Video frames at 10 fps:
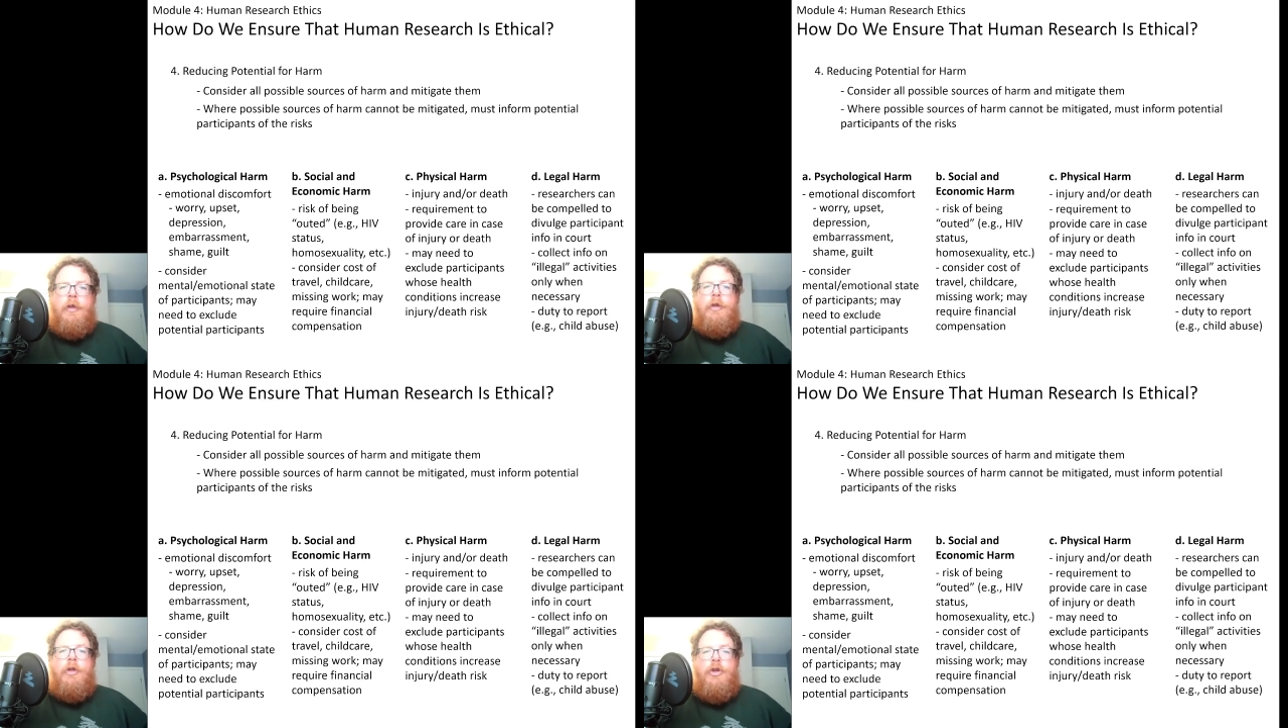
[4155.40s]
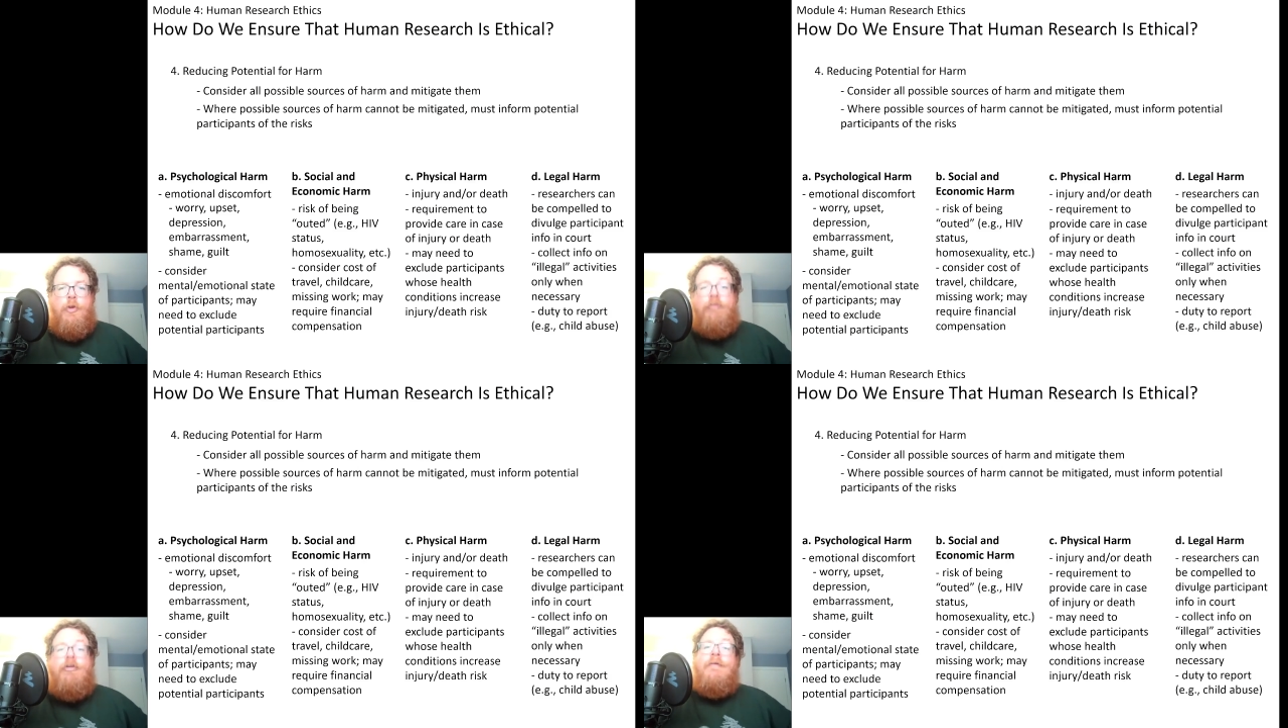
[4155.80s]
you
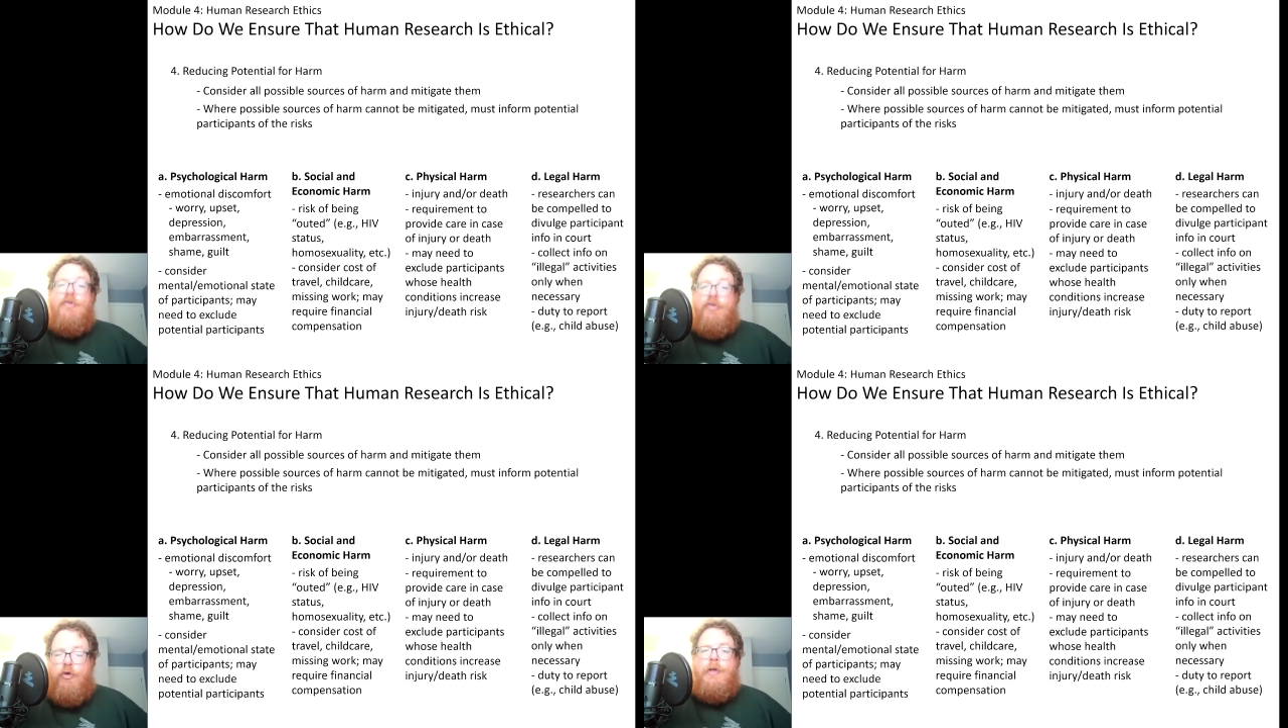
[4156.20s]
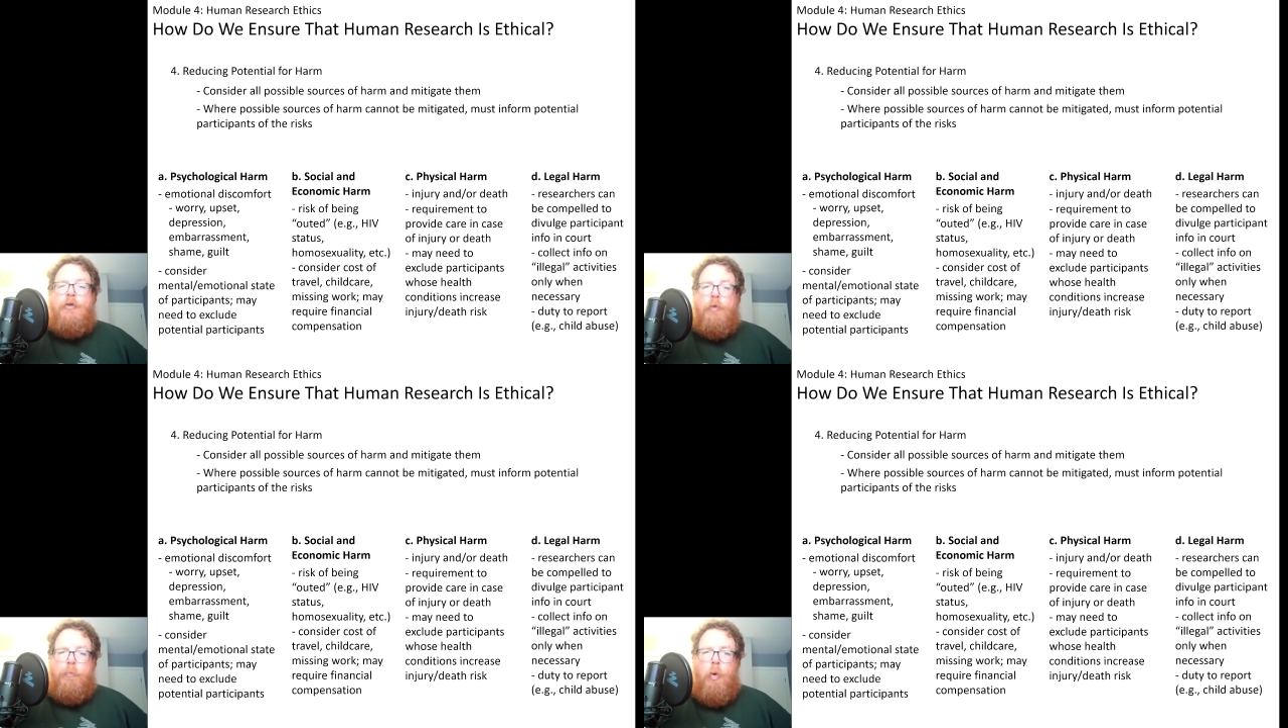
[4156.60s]
actually have a duty
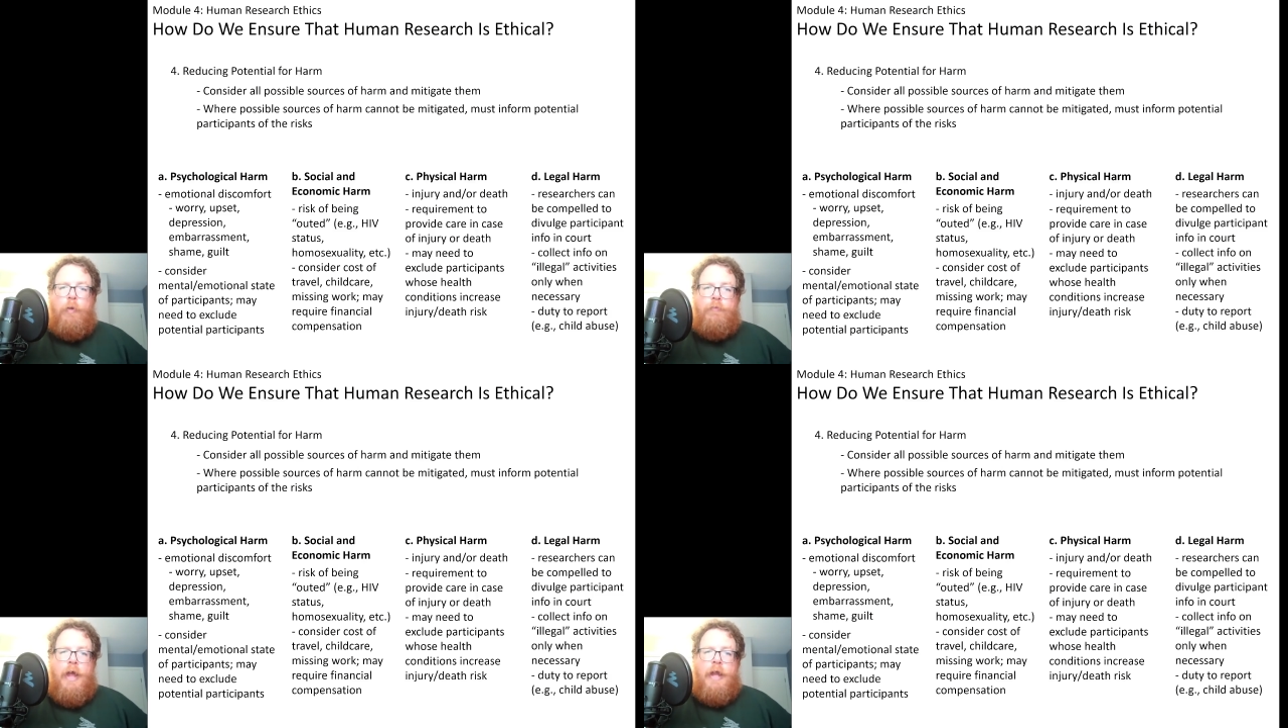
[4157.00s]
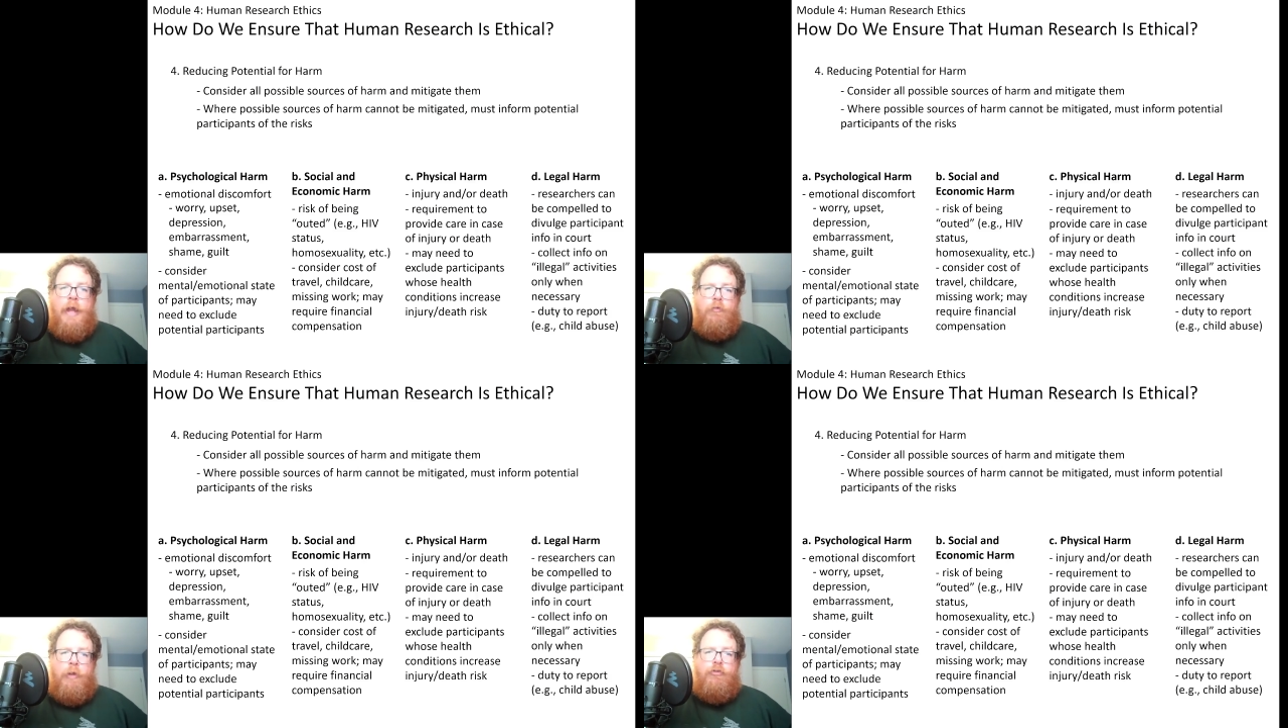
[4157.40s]
to report that
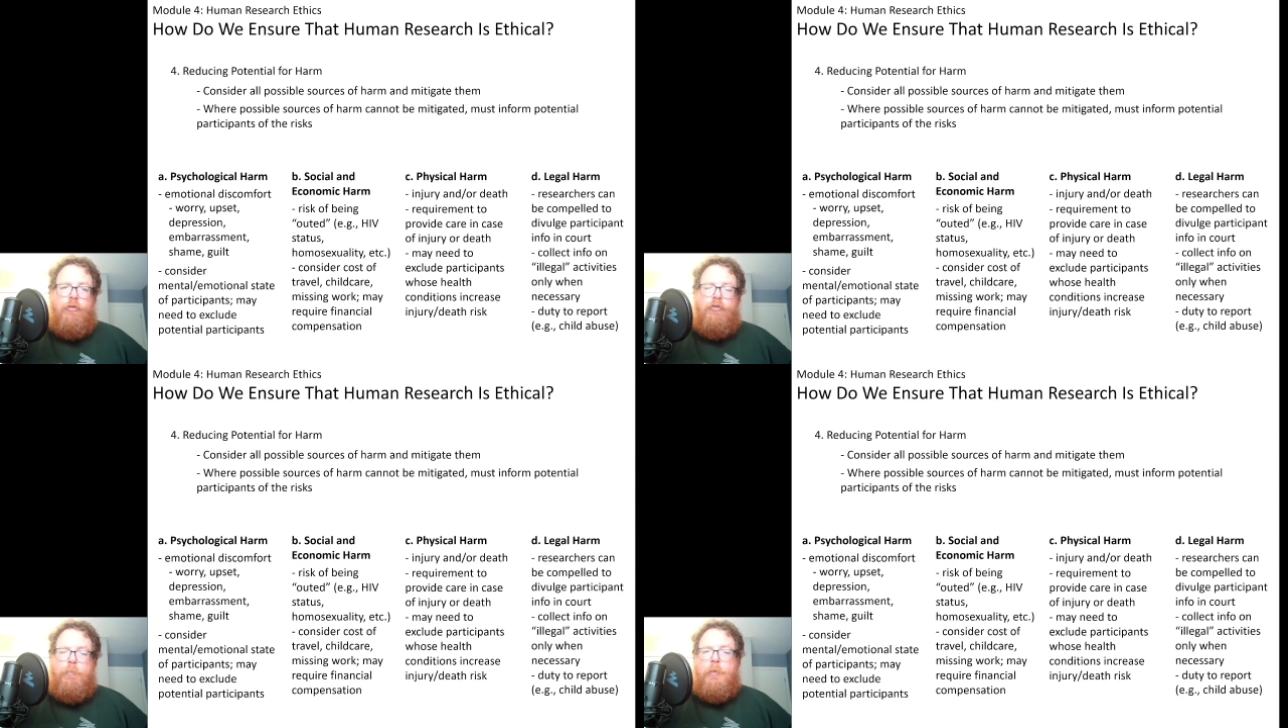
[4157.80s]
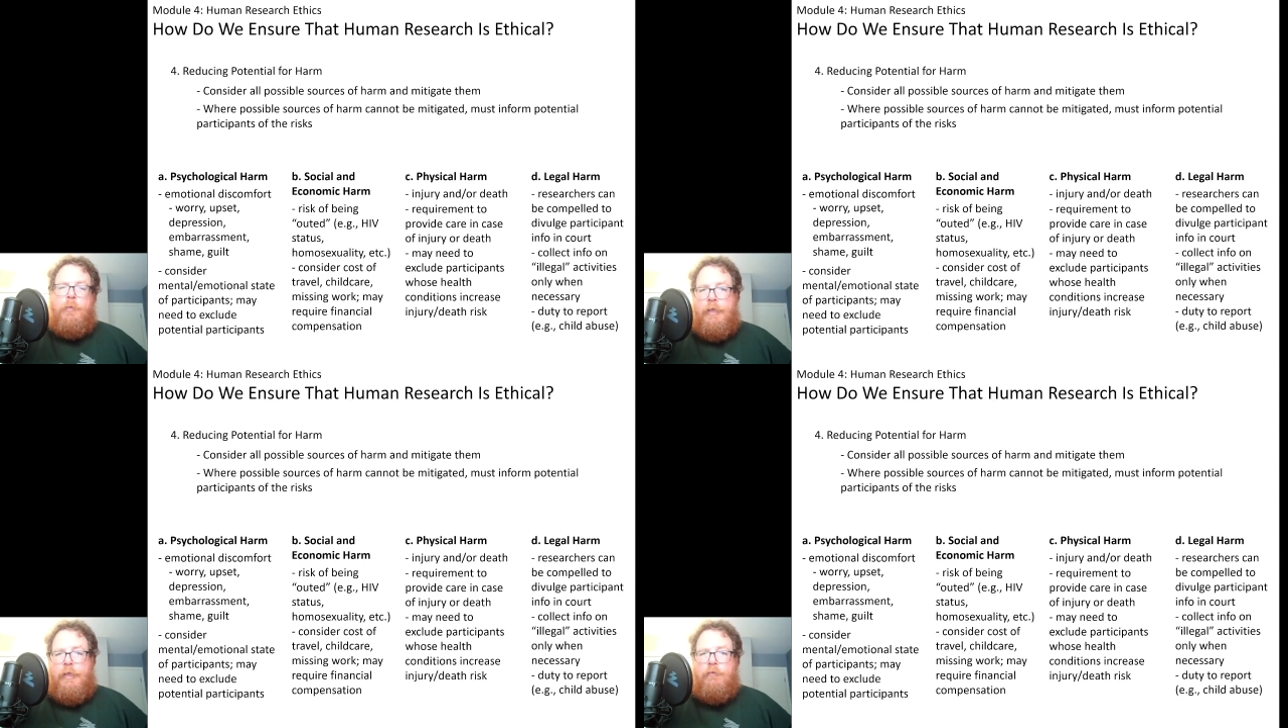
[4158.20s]
information to police.